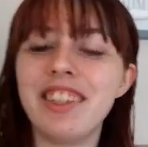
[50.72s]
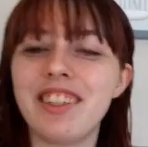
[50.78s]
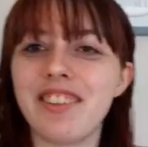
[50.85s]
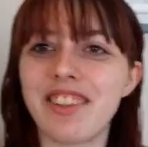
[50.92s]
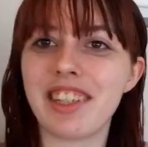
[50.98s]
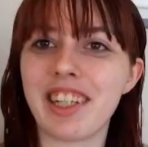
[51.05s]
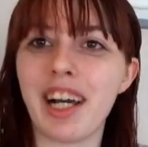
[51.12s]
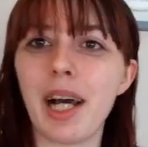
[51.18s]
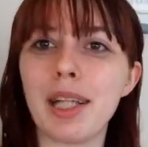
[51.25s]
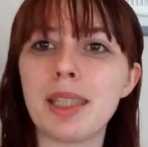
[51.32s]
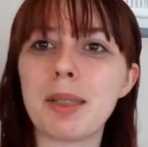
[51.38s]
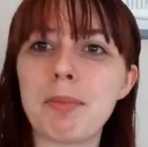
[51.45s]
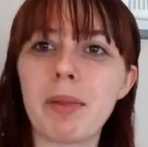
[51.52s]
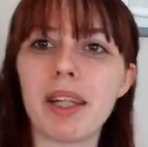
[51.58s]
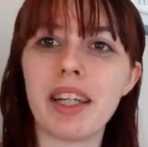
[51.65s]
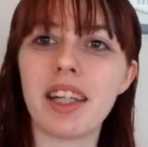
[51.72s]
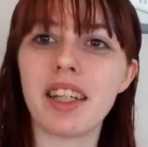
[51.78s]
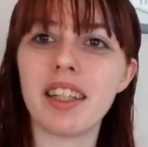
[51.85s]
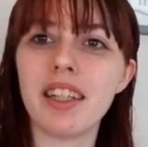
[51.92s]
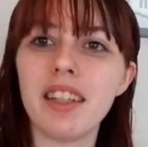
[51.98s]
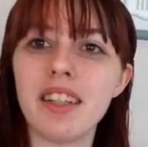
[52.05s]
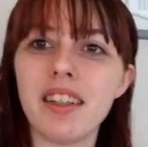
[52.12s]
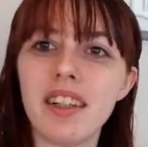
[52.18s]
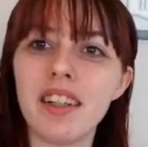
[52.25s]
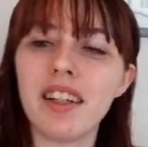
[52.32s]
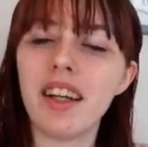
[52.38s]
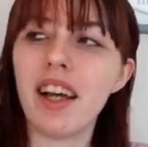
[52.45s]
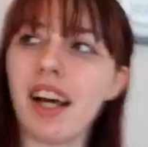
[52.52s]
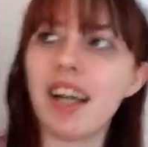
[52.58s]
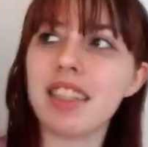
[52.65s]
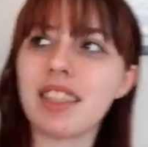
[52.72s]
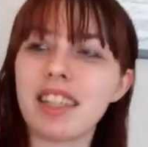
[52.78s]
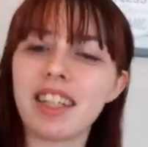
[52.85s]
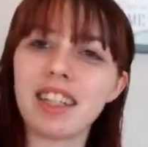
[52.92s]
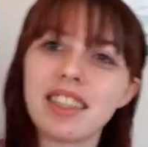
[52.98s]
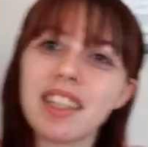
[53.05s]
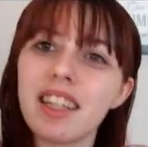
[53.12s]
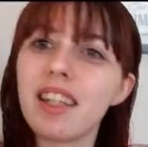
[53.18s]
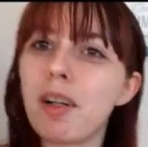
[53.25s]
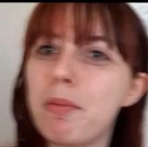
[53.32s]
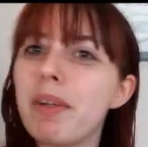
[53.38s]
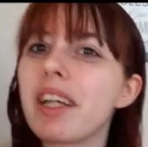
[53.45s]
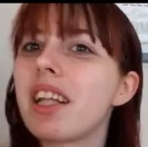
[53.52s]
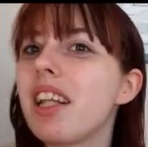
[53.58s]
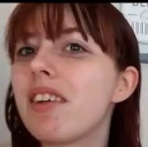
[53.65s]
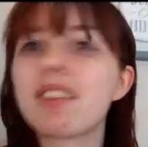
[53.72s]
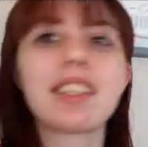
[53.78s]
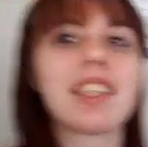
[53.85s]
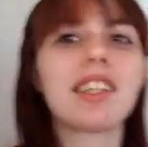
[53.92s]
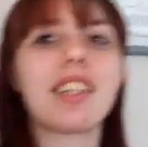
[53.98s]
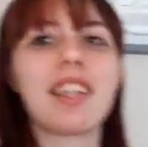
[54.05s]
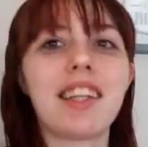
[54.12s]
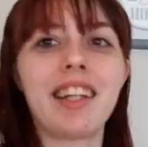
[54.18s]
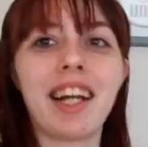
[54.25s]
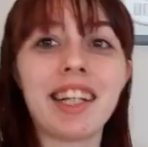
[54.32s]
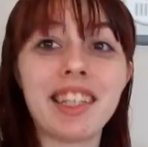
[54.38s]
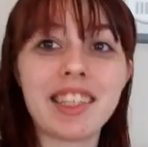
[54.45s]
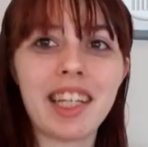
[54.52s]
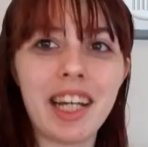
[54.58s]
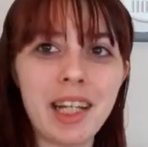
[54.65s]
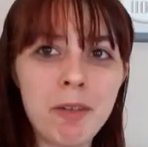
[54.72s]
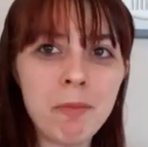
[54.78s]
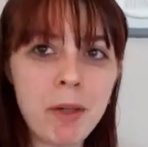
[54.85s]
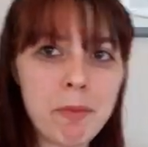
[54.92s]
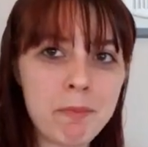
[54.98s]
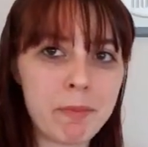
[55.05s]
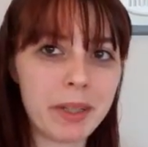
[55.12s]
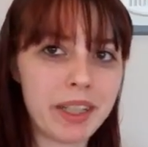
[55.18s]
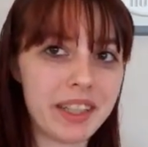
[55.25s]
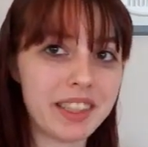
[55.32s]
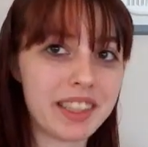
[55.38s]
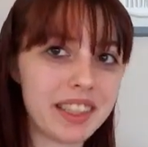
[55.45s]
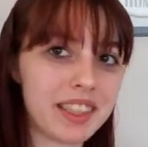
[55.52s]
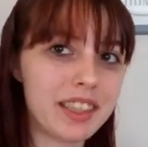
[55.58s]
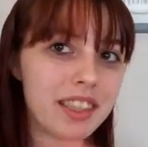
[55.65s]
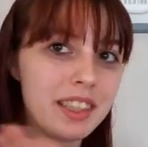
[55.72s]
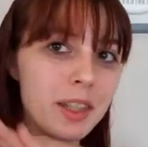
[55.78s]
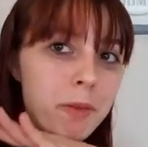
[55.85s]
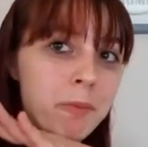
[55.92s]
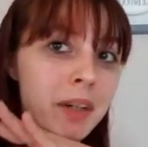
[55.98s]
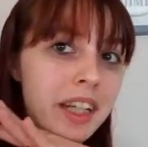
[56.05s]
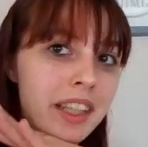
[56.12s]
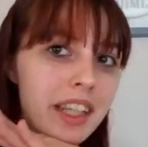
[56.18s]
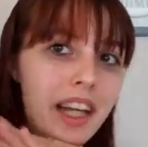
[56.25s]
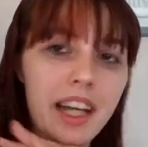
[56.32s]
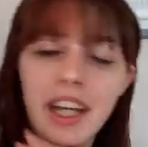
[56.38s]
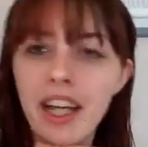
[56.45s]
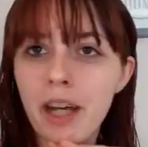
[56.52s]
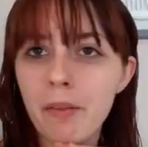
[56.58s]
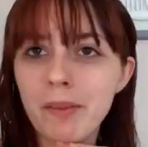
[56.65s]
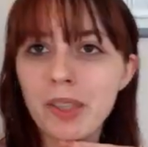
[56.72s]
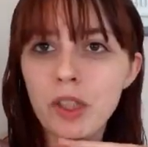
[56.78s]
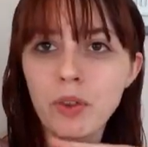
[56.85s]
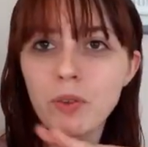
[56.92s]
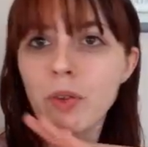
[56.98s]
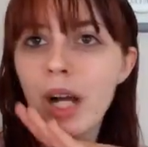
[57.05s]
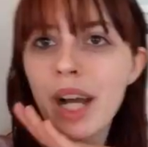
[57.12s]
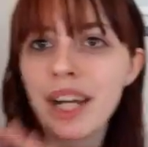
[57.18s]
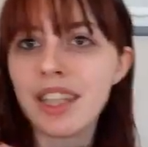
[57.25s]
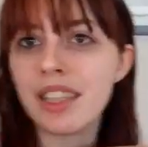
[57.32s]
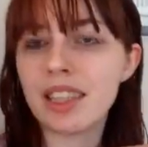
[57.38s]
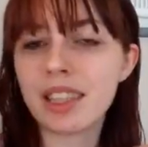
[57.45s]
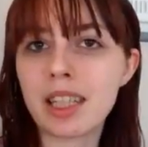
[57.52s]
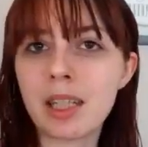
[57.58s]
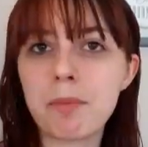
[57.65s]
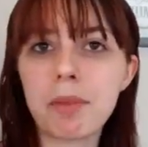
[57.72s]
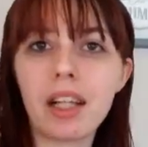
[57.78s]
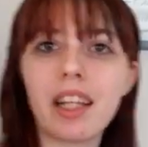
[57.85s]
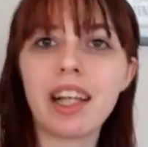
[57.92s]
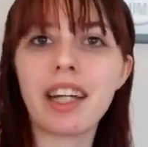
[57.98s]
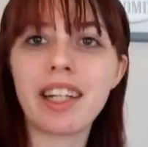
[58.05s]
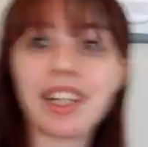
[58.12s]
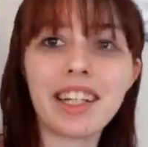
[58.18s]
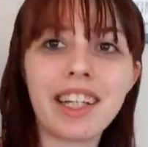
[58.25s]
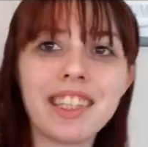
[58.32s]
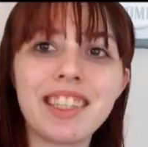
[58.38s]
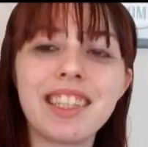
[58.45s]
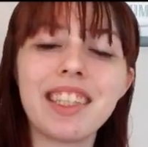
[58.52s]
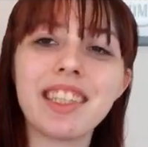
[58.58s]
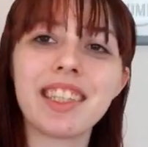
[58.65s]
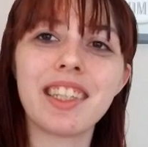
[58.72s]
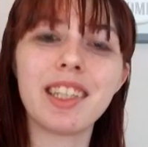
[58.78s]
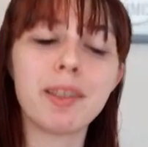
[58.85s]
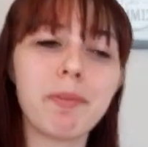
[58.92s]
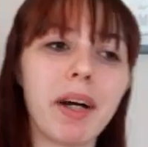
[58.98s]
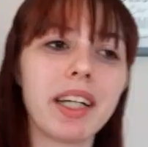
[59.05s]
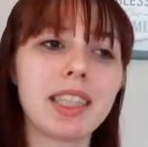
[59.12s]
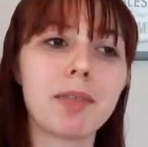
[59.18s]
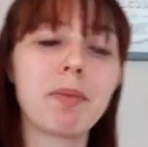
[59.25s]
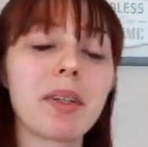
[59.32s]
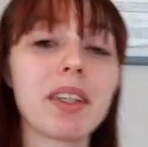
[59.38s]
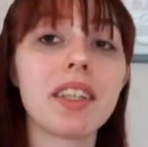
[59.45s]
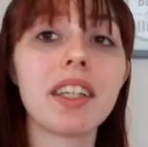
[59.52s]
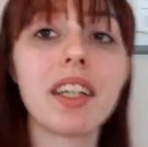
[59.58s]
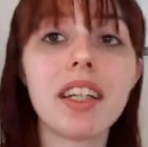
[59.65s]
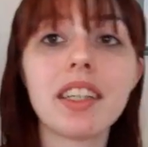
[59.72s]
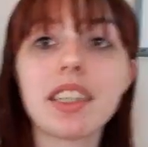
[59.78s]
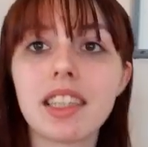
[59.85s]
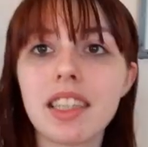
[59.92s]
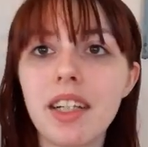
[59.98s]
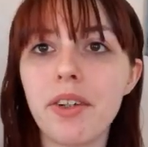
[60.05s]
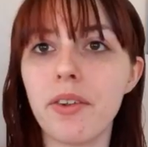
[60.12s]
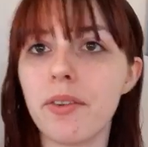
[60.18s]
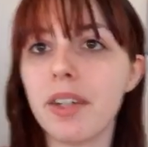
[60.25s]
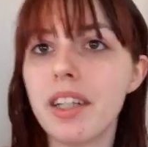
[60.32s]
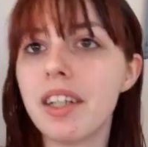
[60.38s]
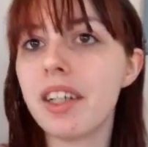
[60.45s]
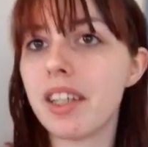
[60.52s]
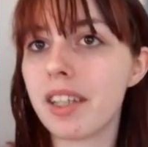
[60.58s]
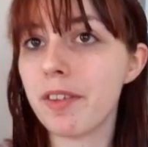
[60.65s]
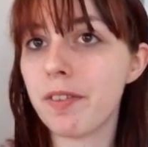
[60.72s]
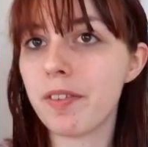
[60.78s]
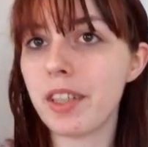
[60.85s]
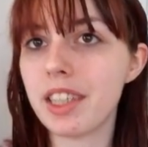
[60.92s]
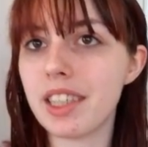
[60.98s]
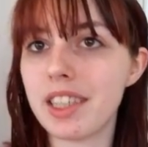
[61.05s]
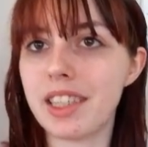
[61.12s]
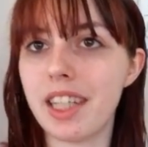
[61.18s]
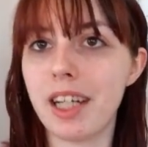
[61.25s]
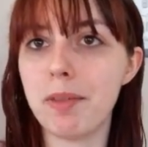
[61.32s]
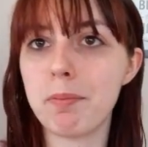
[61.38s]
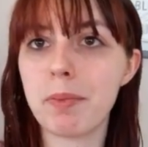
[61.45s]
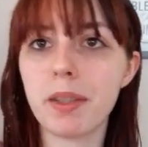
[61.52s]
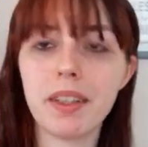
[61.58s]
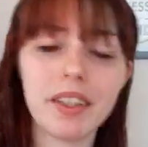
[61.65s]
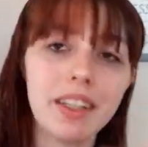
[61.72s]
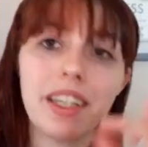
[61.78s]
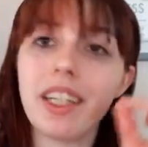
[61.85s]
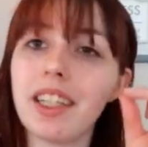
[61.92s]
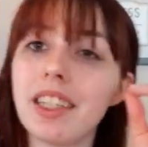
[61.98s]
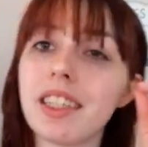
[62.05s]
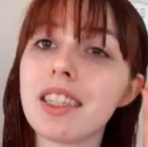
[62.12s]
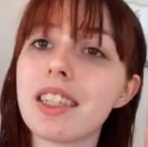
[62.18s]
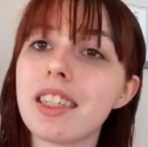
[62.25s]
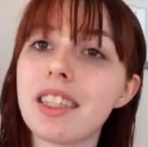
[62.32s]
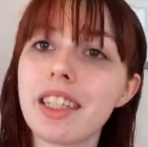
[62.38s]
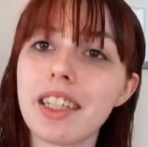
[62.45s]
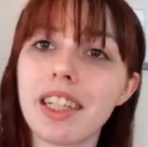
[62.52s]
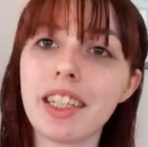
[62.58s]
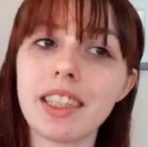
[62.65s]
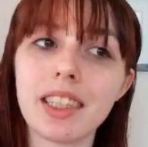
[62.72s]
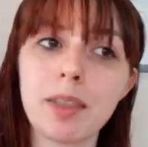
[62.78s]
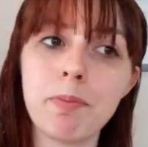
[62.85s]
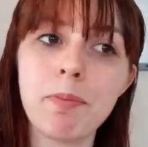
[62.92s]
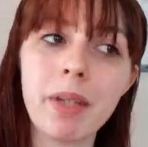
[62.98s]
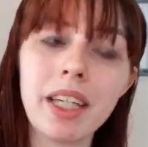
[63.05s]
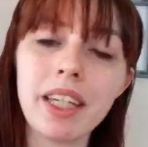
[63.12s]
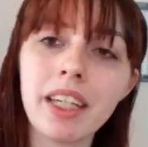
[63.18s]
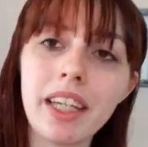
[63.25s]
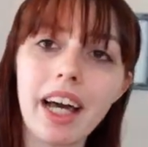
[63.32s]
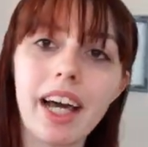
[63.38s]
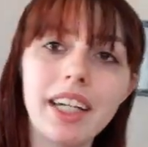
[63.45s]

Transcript: do the cosplay as it gets a little bit closer to the nighttime, but don't mind that. I will try to keep the lighting as decent as possible. So, the first step is to get some pink